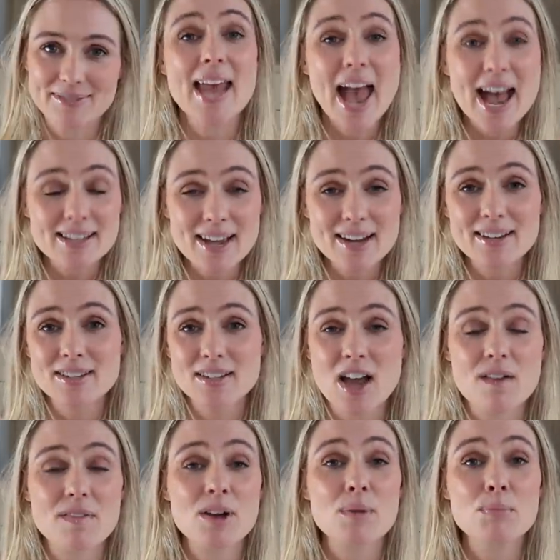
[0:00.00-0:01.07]
As I
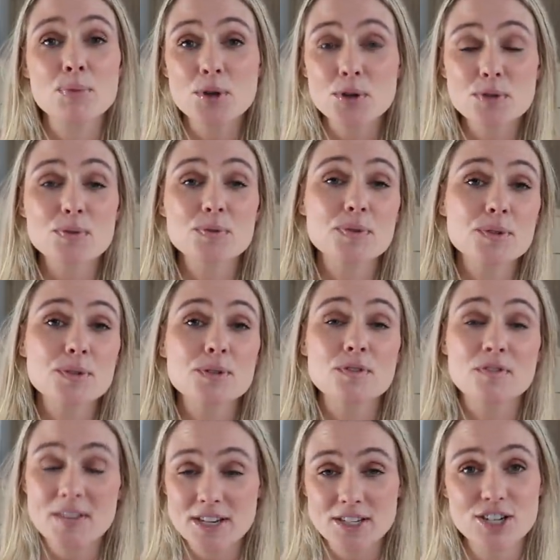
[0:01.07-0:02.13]
discover beautiful
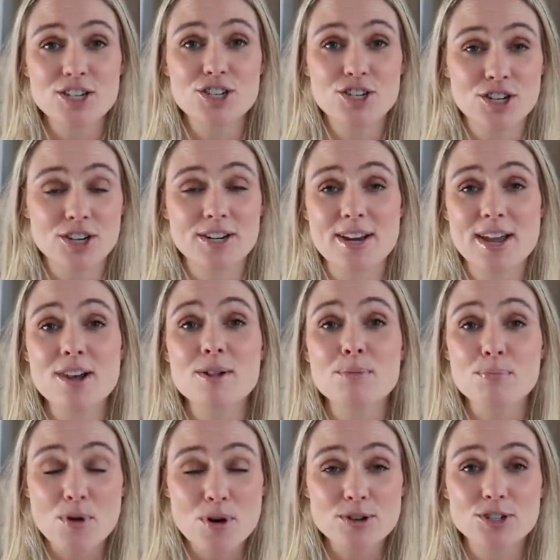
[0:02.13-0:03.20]
vintage Chanel
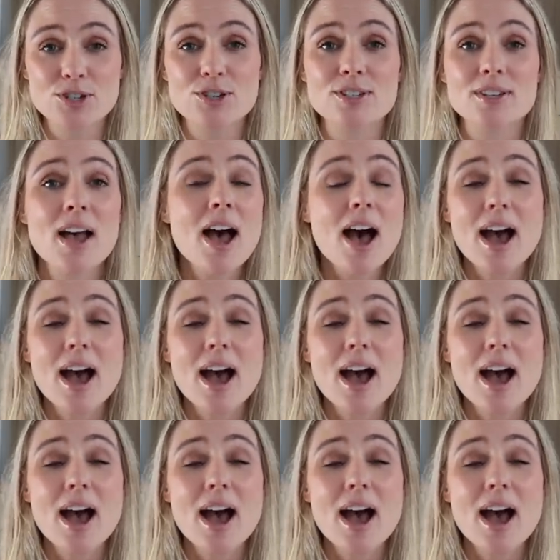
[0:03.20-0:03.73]
brooches,